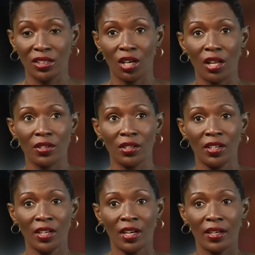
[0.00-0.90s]
In
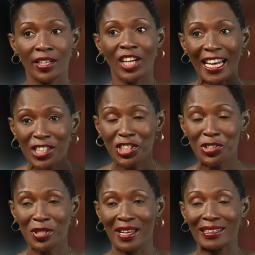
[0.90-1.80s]

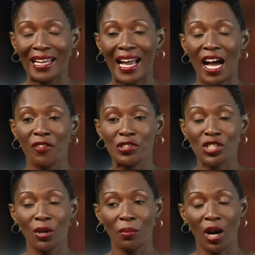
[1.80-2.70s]
addition to that, I have
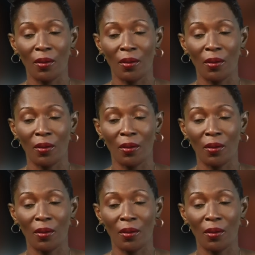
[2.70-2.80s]
some